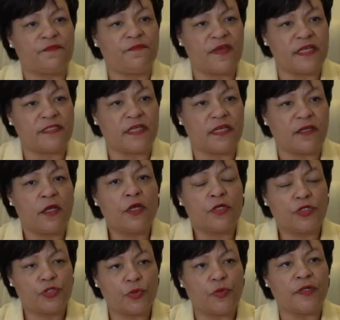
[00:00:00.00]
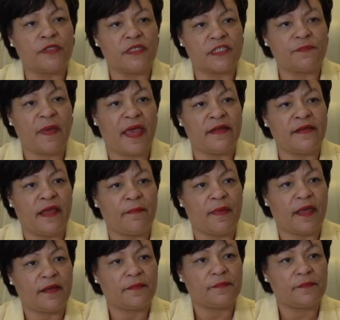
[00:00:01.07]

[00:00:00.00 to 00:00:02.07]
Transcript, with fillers: visit during this pandemic.